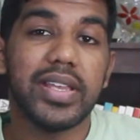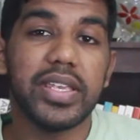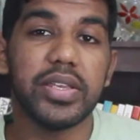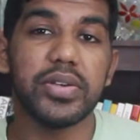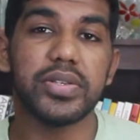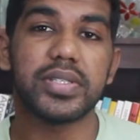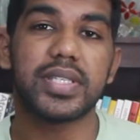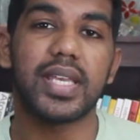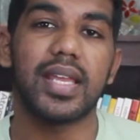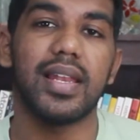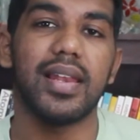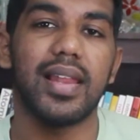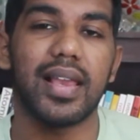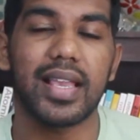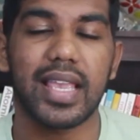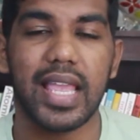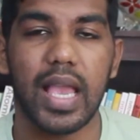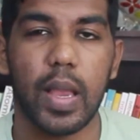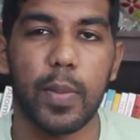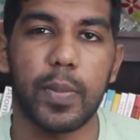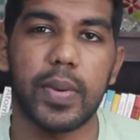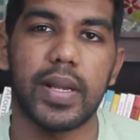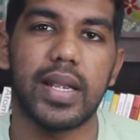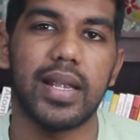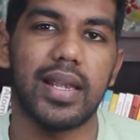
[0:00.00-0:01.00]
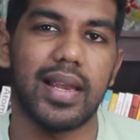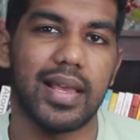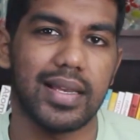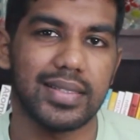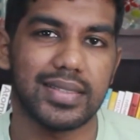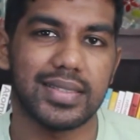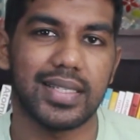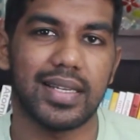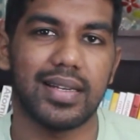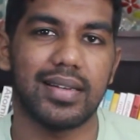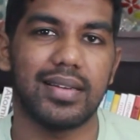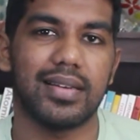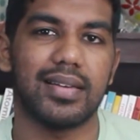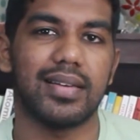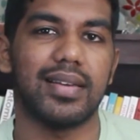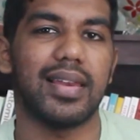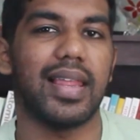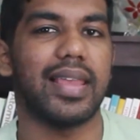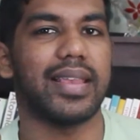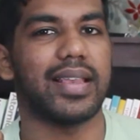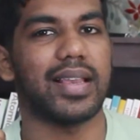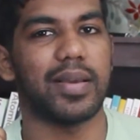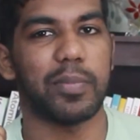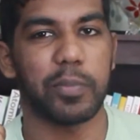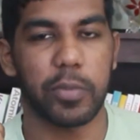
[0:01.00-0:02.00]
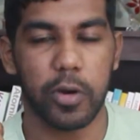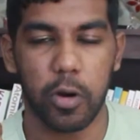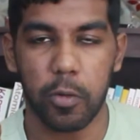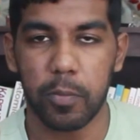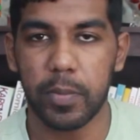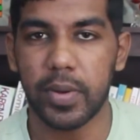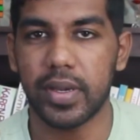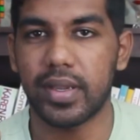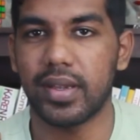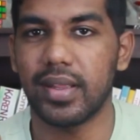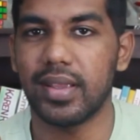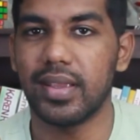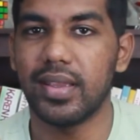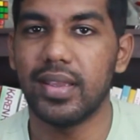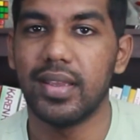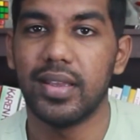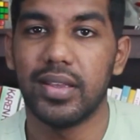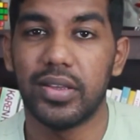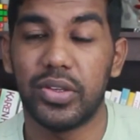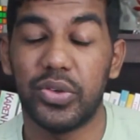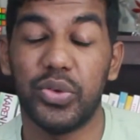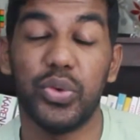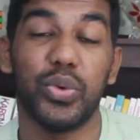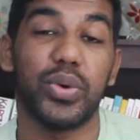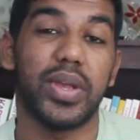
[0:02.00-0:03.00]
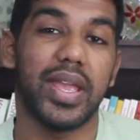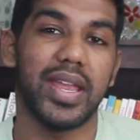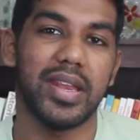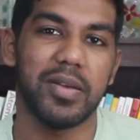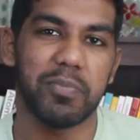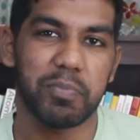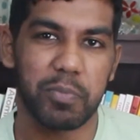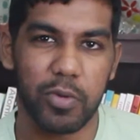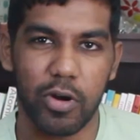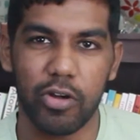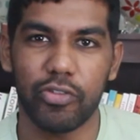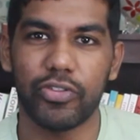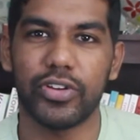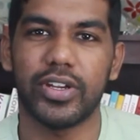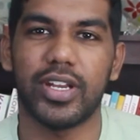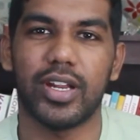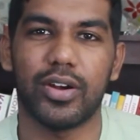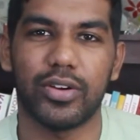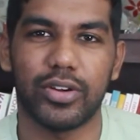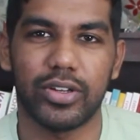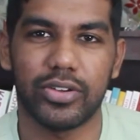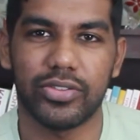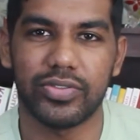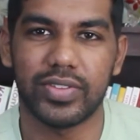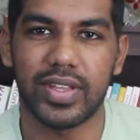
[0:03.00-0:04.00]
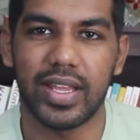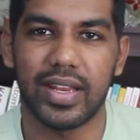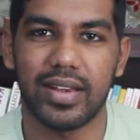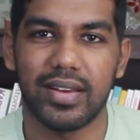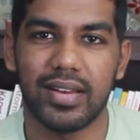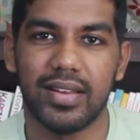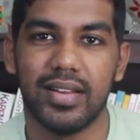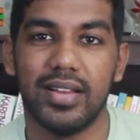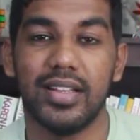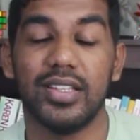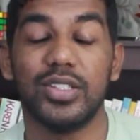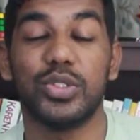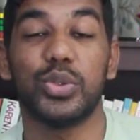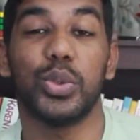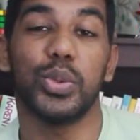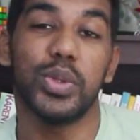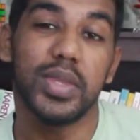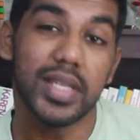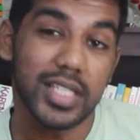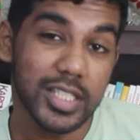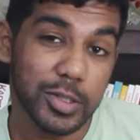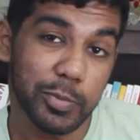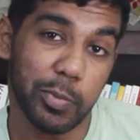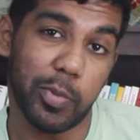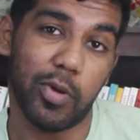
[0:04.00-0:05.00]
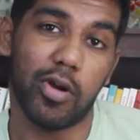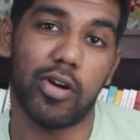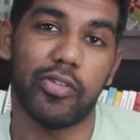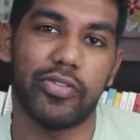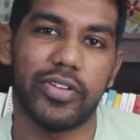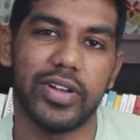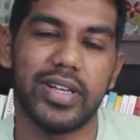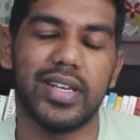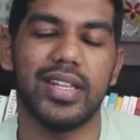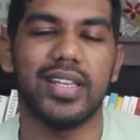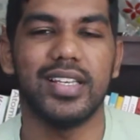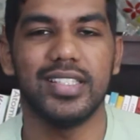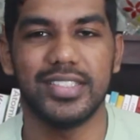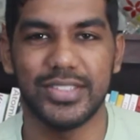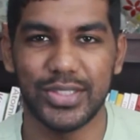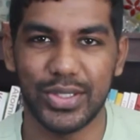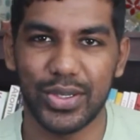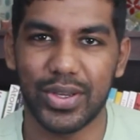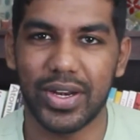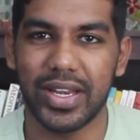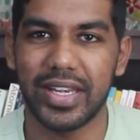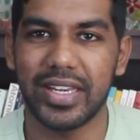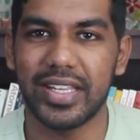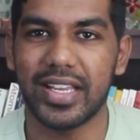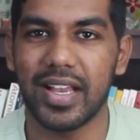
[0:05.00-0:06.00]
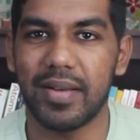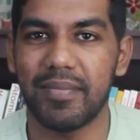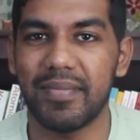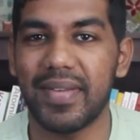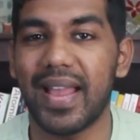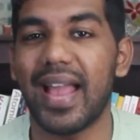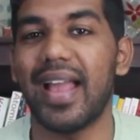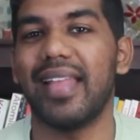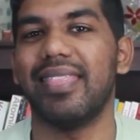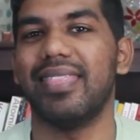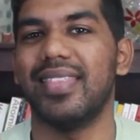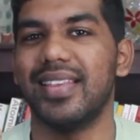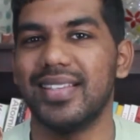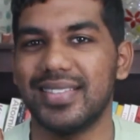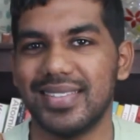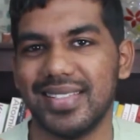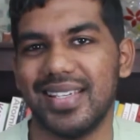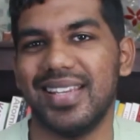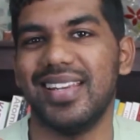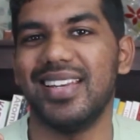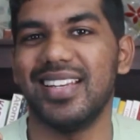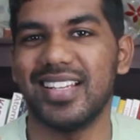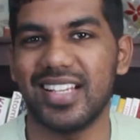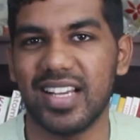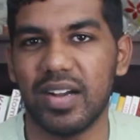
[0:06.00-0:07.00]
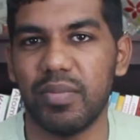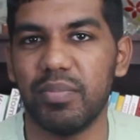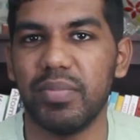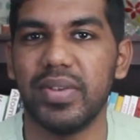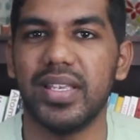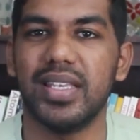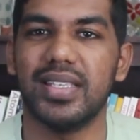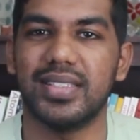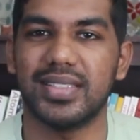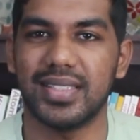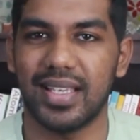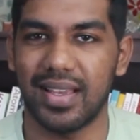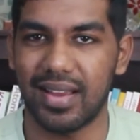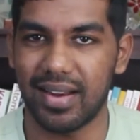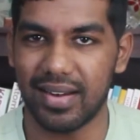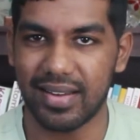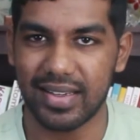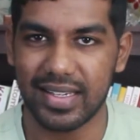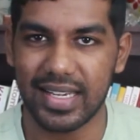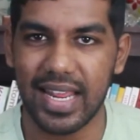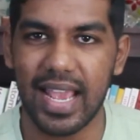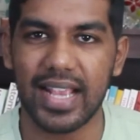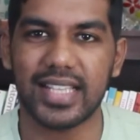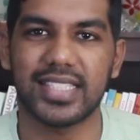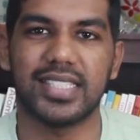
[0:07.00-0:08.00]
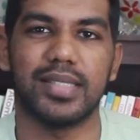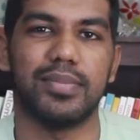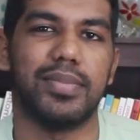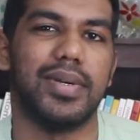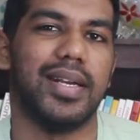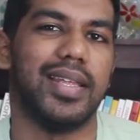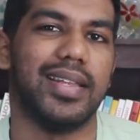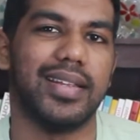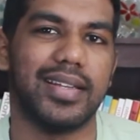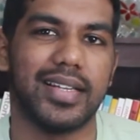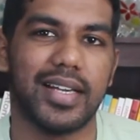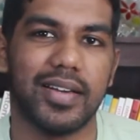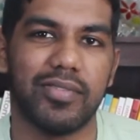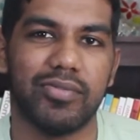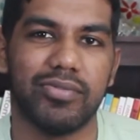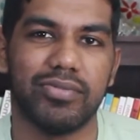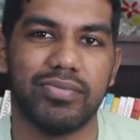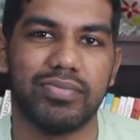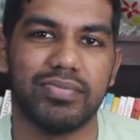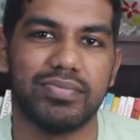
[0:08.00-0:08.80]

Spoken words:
you sell a capital asset like a property, you gain profit out of that. So this profit is your income and this income is a taxable income.